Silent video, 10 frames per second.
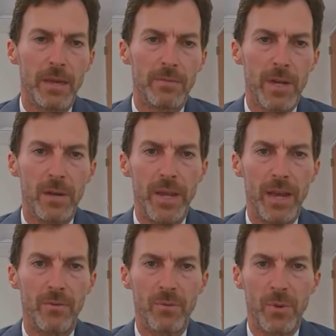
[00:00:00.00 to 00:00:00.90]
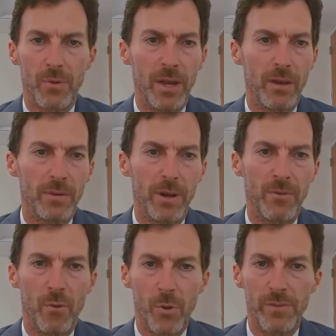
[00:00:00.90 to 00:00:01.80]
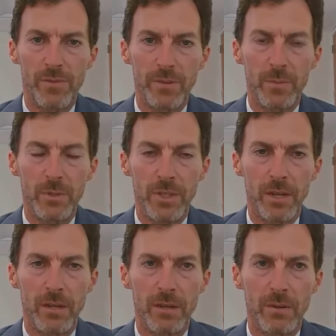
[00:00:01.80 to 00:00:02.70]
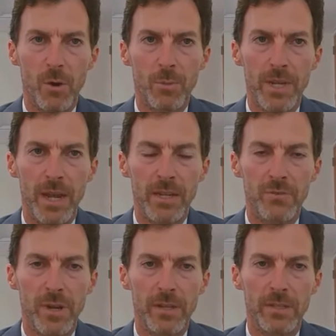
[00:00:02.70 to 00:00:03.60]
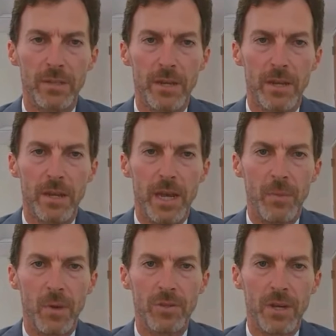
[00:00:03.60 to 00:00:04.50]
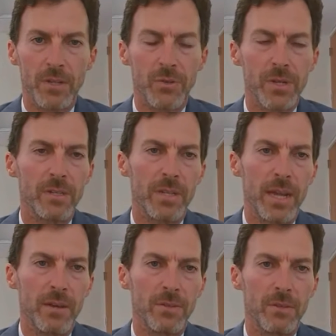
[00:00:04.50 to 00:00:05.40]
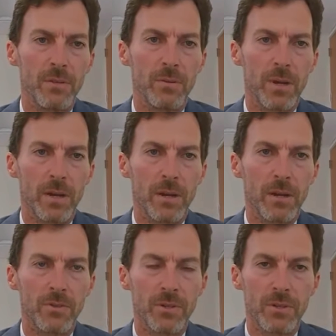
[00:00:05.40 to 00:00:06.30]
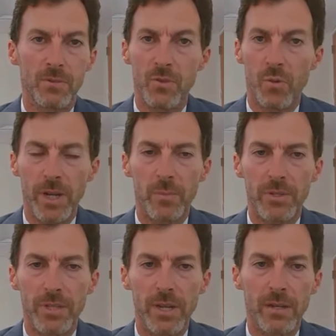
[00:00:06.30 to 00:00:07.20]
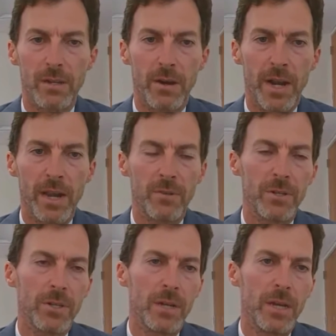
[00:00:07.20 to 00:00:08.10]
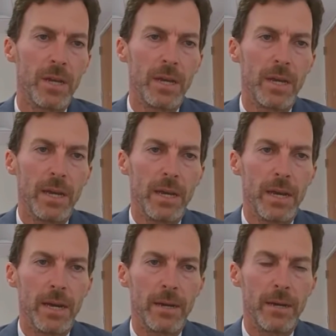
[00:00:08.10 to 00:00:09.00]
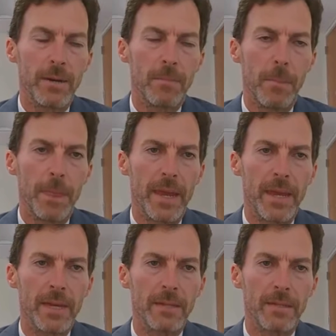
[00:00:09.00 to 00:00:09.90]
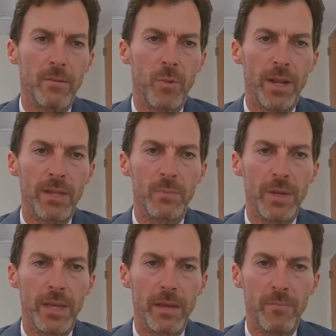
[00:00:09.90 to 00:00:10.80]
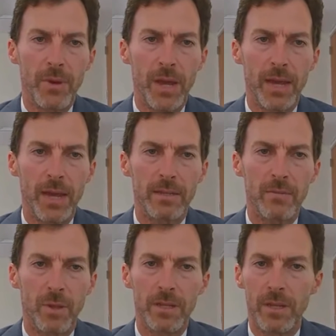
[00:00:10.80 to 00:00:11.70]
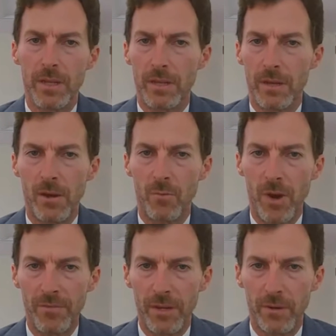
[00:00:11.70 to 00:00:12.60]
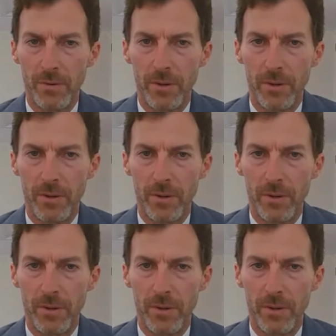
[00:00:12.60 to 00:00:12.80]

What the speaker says: Come down from around 40, 50% corporate tax rates in most countries down to closer to 20% on average. And what has been the impact? Well, on revenue?